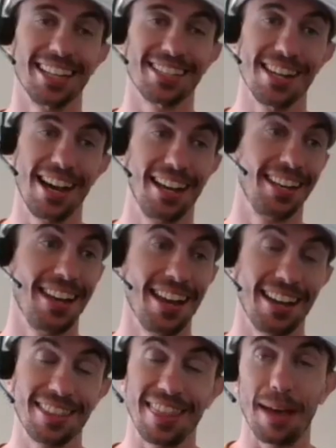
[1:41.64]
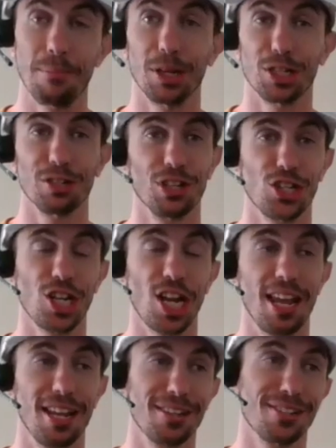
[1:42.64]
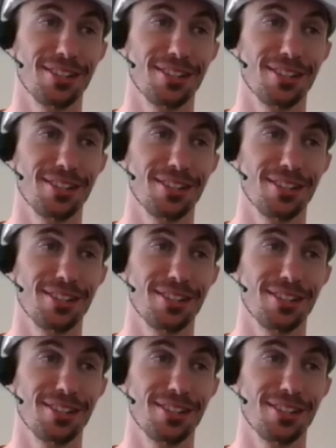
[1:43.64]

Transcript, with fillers: it's not not that much of a change.